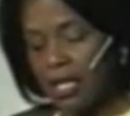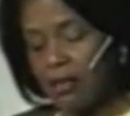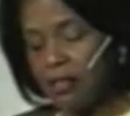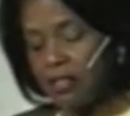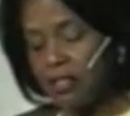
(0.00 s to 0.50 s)

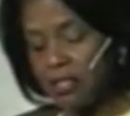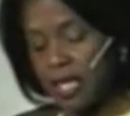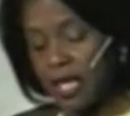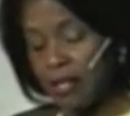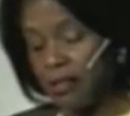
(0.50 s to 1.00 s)

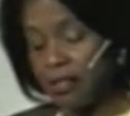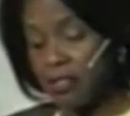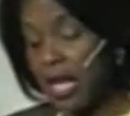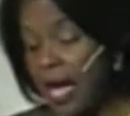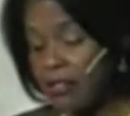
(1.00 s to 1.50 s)
There's
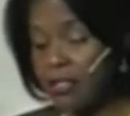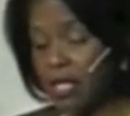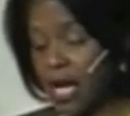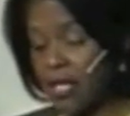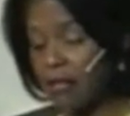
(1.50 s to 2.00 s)
task
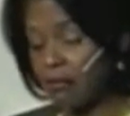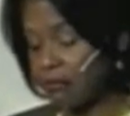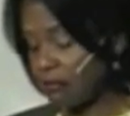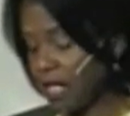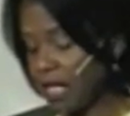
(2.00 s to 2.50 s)
lighting.
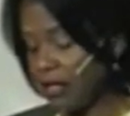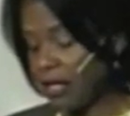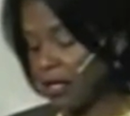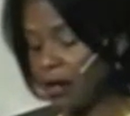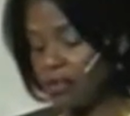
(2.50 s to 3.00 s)

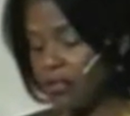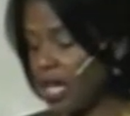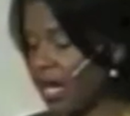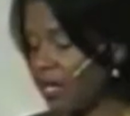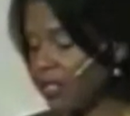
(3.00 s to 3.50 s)
And all of
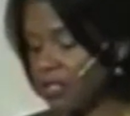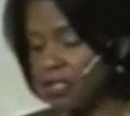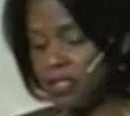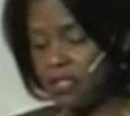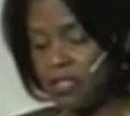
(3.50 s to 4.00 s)
that
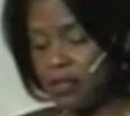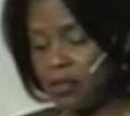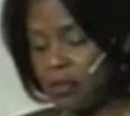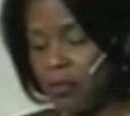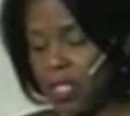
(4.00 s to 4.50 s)
is,
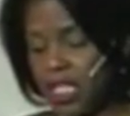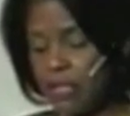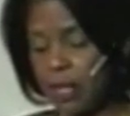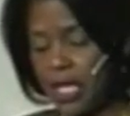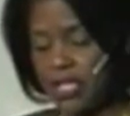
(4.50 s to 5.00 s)
we need to
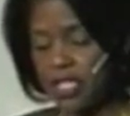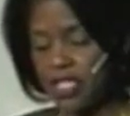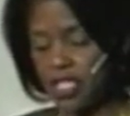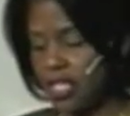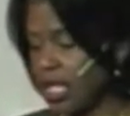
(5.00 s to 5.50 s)
pay
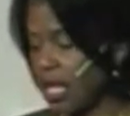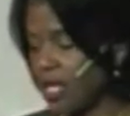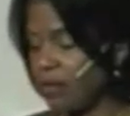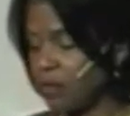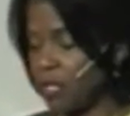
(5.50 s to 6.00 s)
attention to that
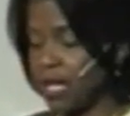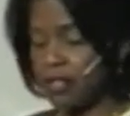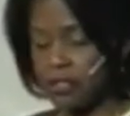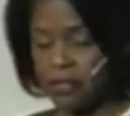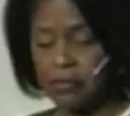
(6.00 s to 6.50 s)
in what I
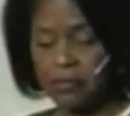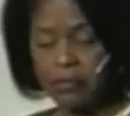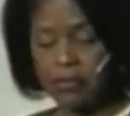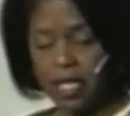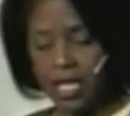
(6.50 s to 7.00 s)
do.
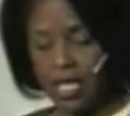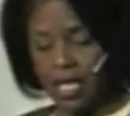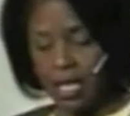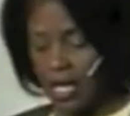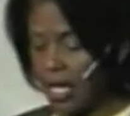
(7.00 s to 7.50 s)

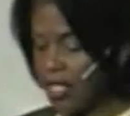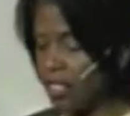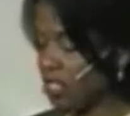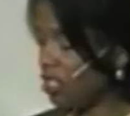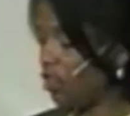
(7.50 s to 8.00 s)
And
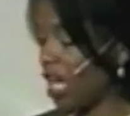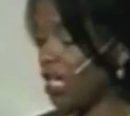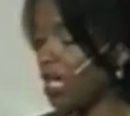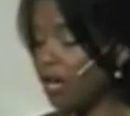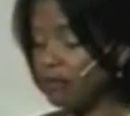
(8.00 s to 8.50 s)
you know, I
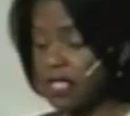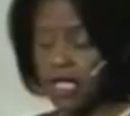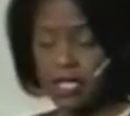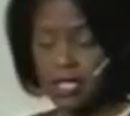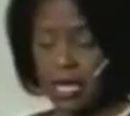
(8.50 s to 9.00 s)
love
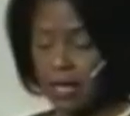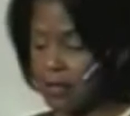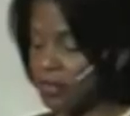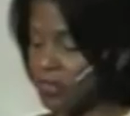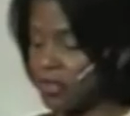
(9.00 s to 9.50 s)

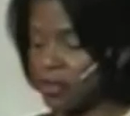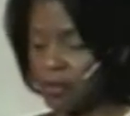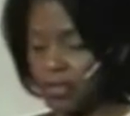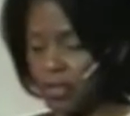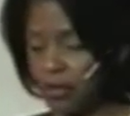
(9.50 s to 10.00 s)
textiles, so
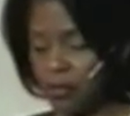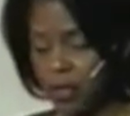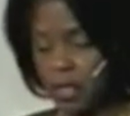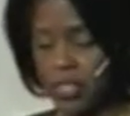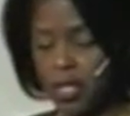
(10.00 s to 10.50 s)

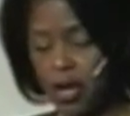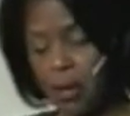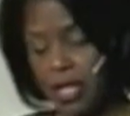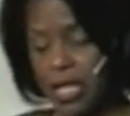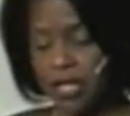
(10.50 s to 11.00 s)
we're gonna talk
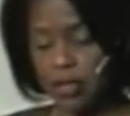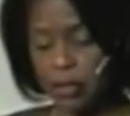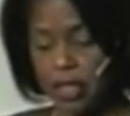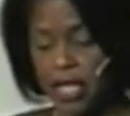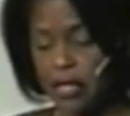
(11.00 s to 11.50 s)
about that a little
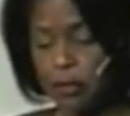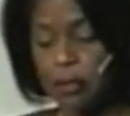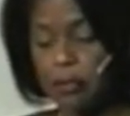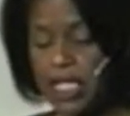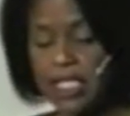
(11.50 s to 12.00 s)
bit later.
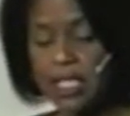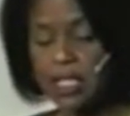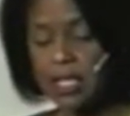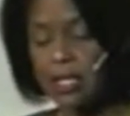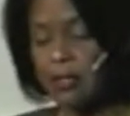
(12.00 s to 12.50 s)
But
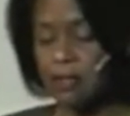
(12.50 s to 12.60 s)
basically,